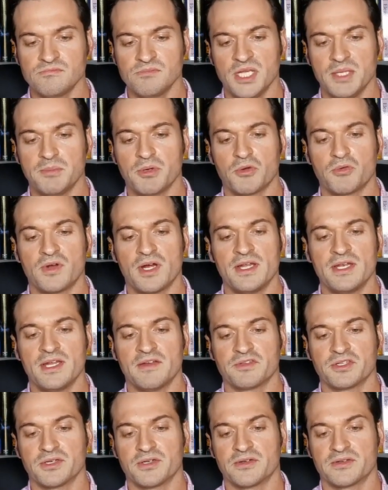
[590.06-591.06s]
People run
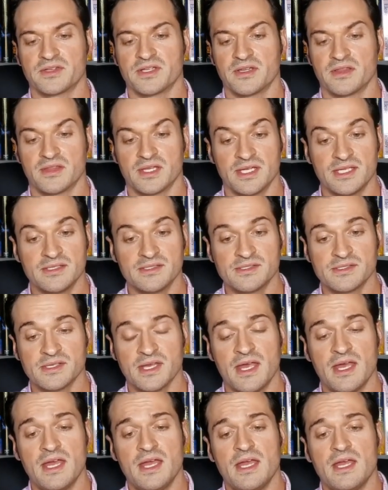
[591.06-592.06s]
after earthly things
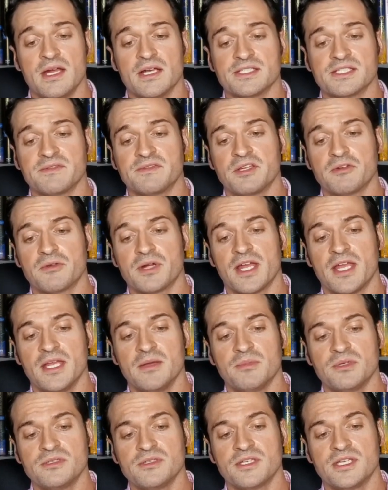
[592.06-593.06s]
as if they were
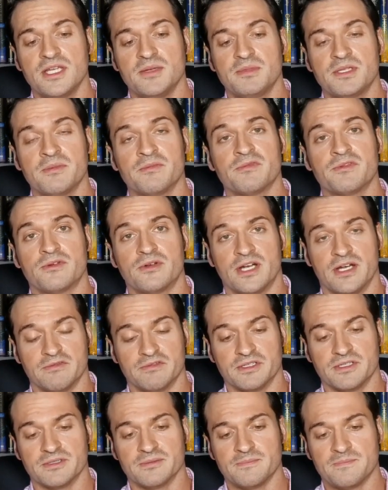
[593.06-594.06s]
able to keep them
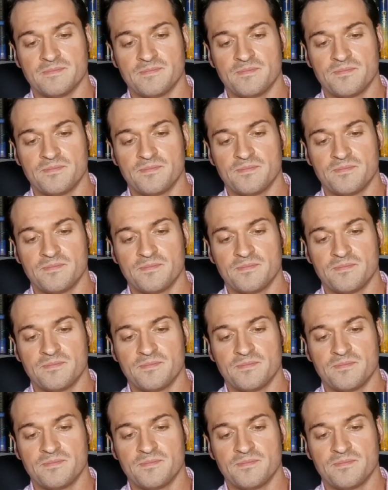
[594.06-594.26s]
forever.